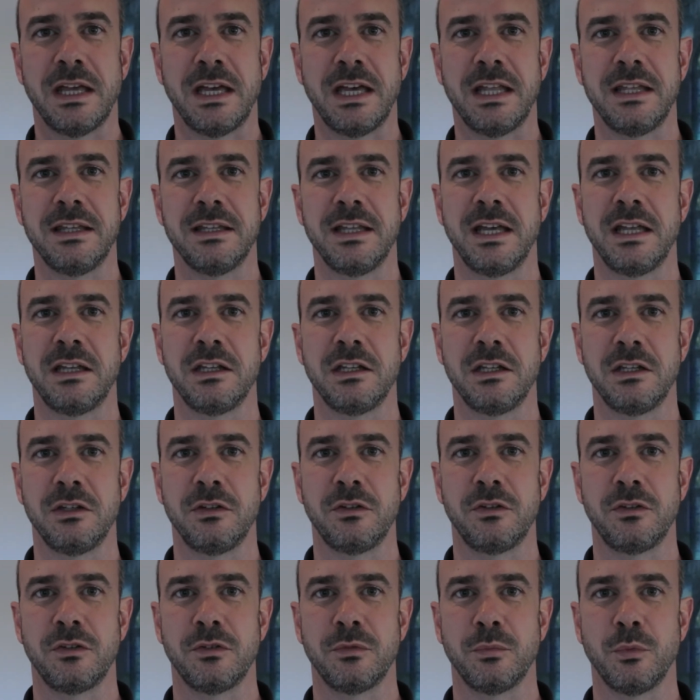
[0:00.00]
and that
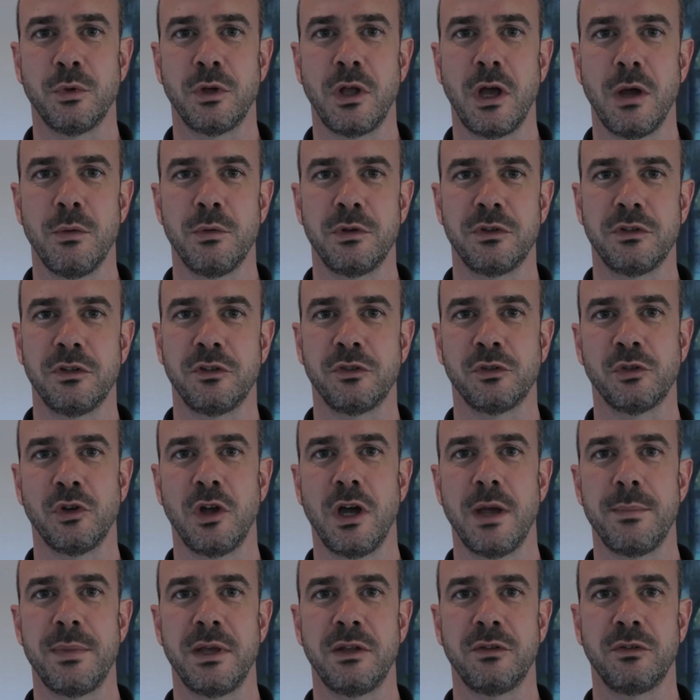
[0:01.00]
is what I would
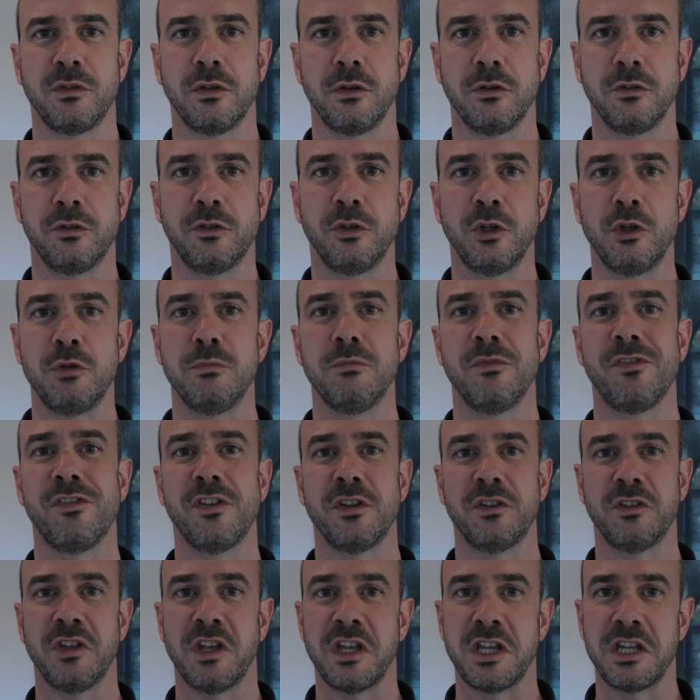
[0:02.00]
describe as Zoom
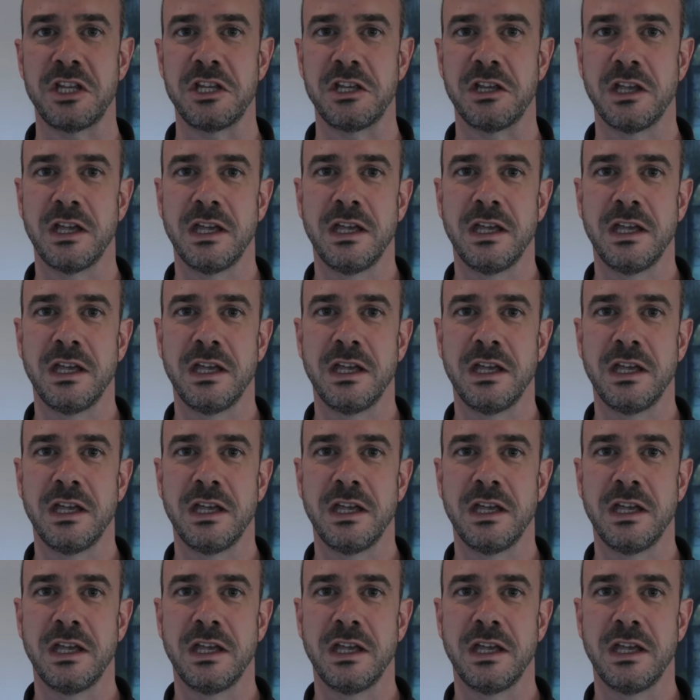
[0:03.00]
fatigue.